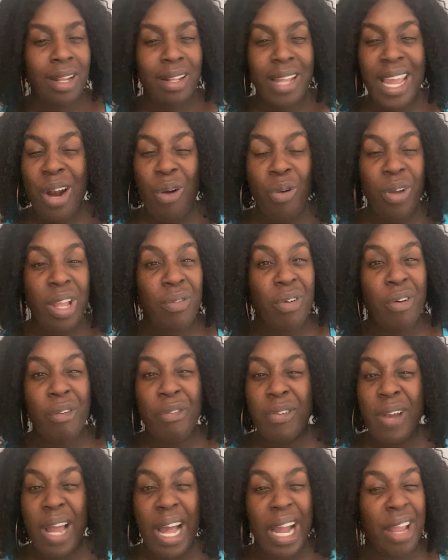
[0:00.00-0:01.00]
They don't give a
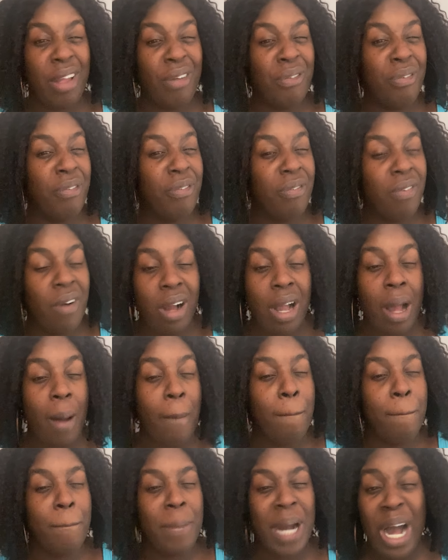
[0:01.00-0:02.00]
flying fuck
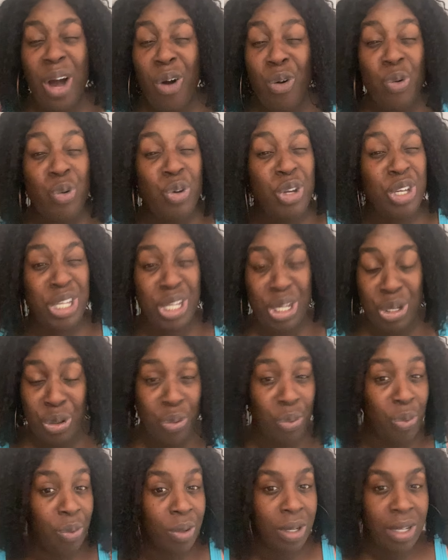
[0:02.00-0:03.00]
about
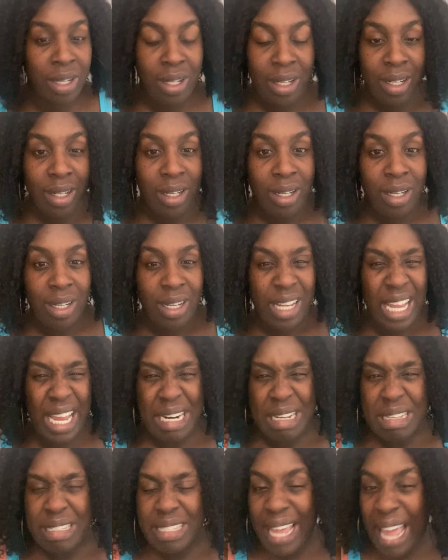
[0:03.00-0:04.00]
you.
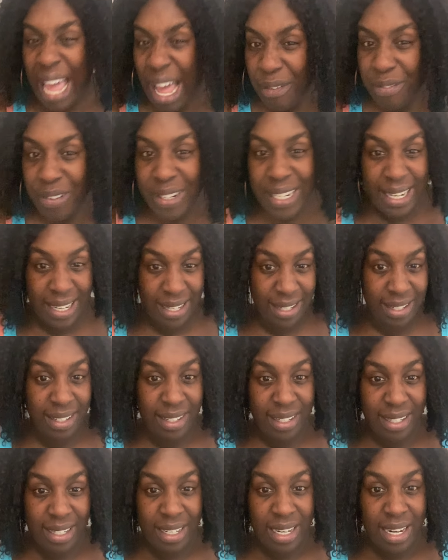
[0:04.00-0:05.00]
And it's evident.
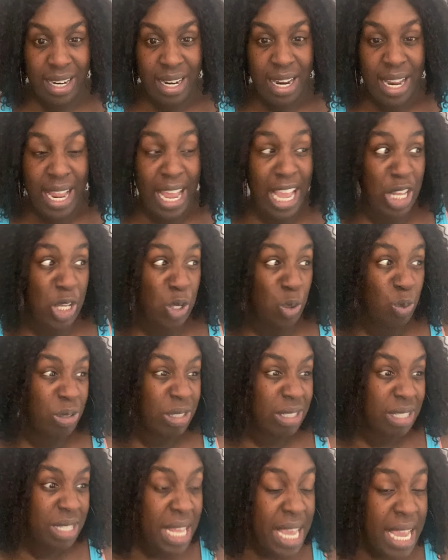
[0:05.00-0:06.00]
And you
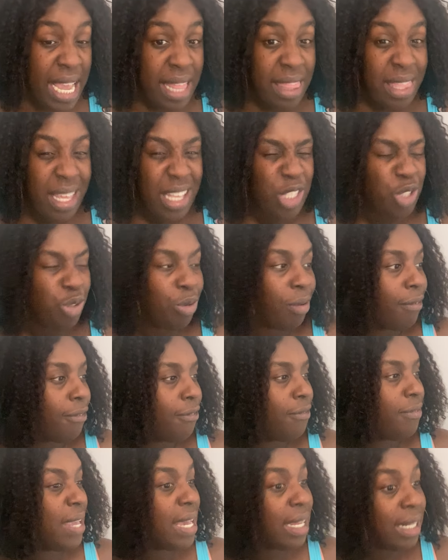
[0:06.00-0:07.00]
seeing this, you're
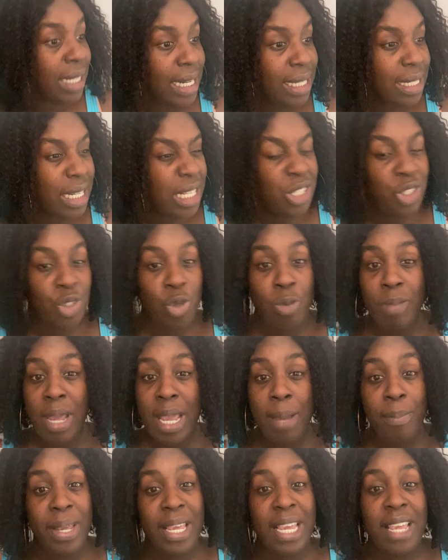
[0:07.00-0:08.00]
feeling this, you
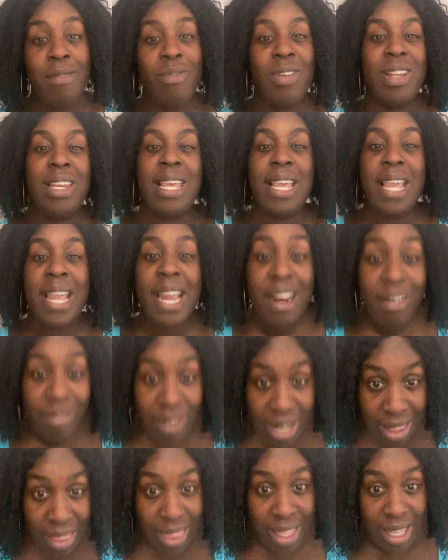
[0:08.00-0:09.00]
may be even
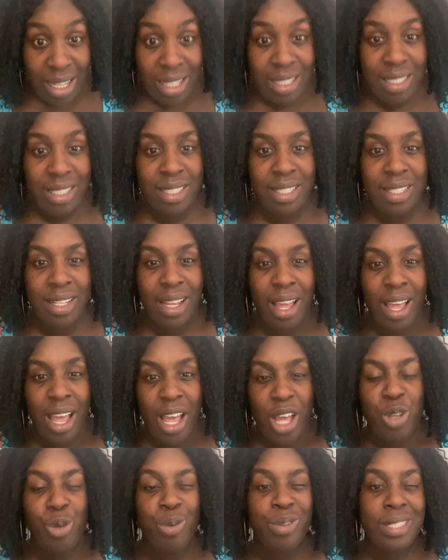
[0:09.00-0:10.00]
hearing this.
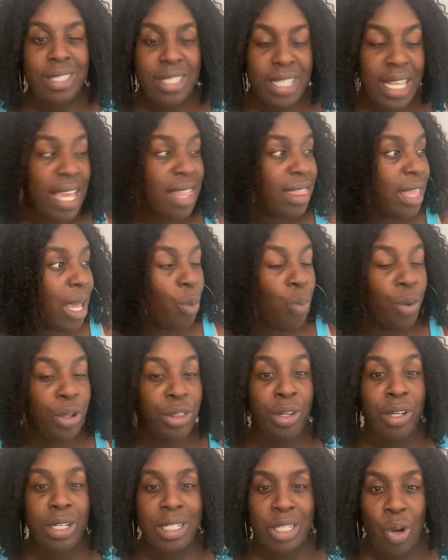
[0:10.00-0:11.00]
You see that
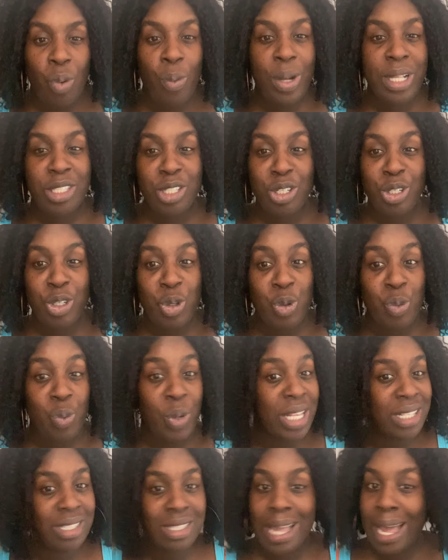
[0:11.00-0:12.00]
what they're doing to you
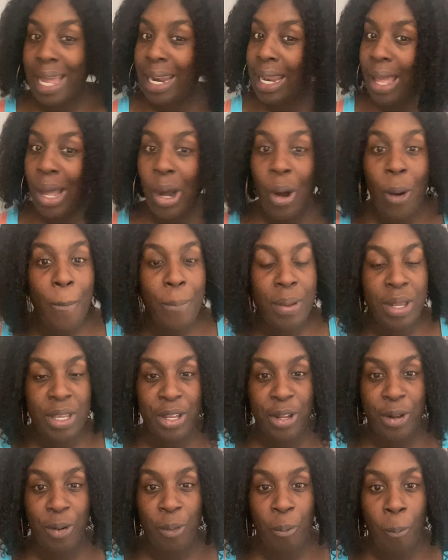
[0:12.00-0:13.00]
is not helping
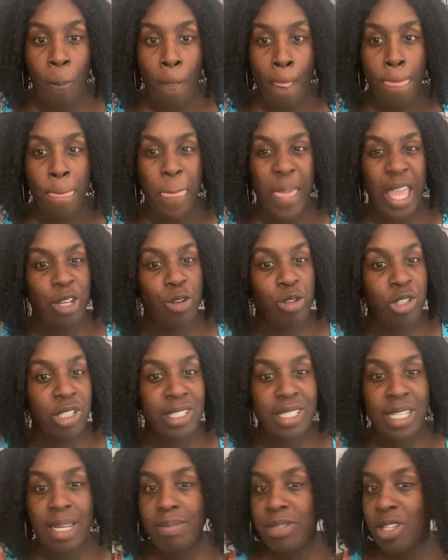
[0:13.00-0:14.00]
you, and you
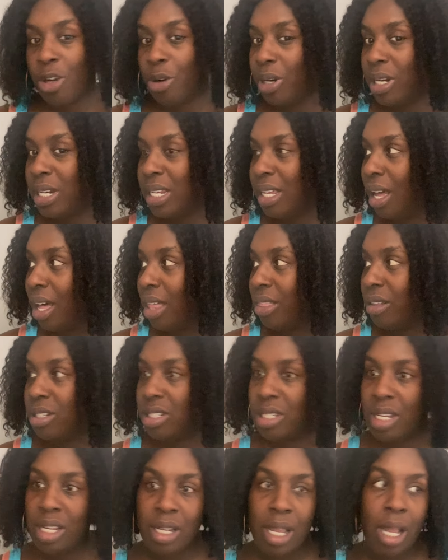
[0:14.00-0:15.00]
just keep turning the other
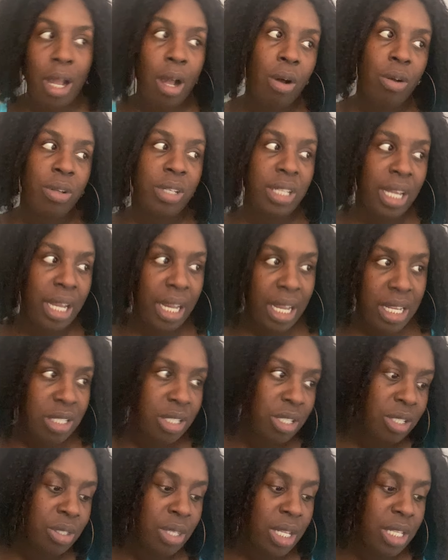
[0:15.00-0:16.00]
cheek like, oh yeah,
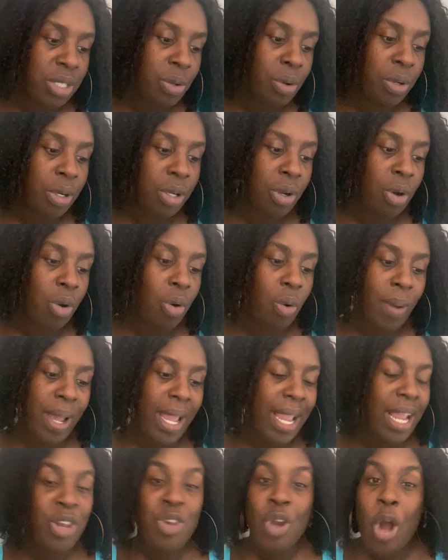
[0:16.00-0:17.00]
it's gonna go
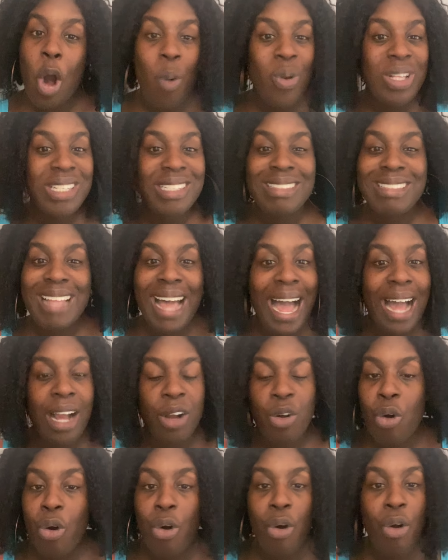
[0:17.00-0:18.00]
away. No, it's
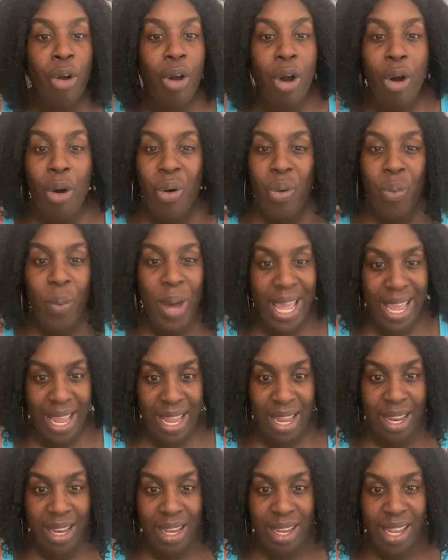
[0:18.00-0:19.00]
not gonna go
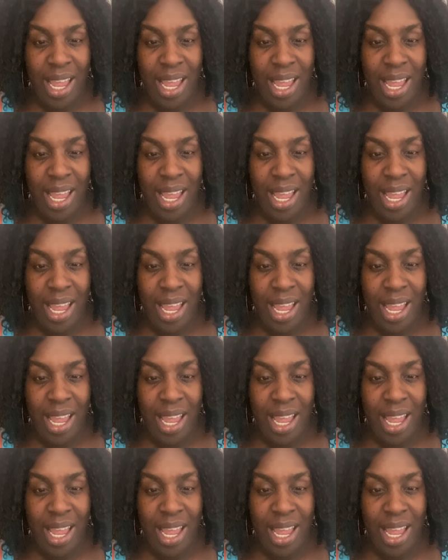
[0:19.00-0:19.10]
away.